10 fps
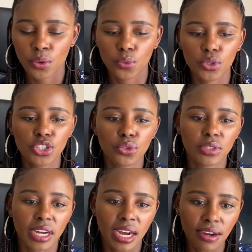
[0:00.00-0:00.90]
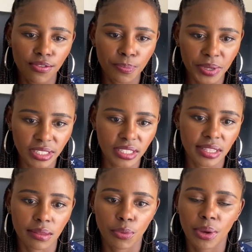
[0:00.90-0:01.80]
which should have pages
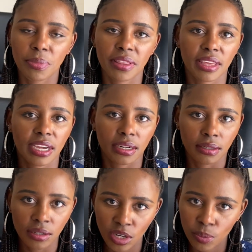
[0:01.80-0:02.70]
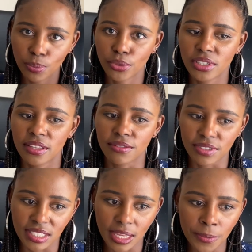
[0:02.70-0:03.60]
whereby they can put the
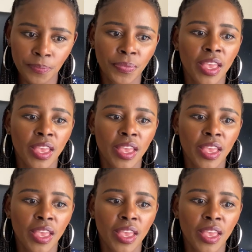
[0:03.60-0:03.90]
visa.